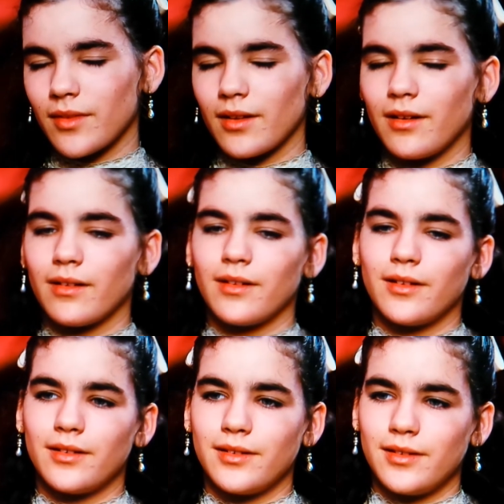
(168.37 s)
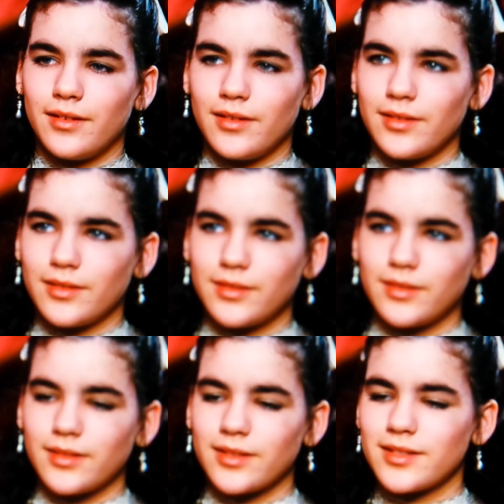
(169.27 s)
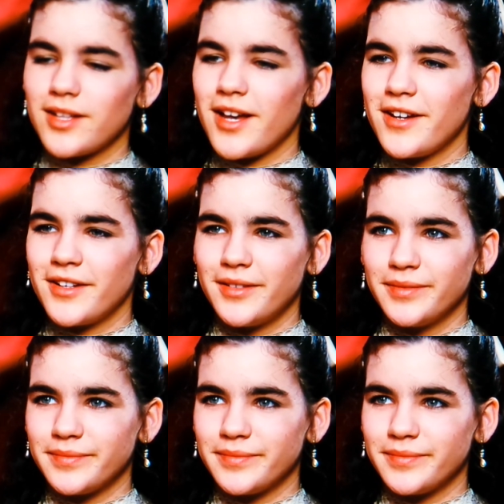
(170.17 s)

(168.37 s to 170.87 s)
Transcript: Anything you want. Steiner, I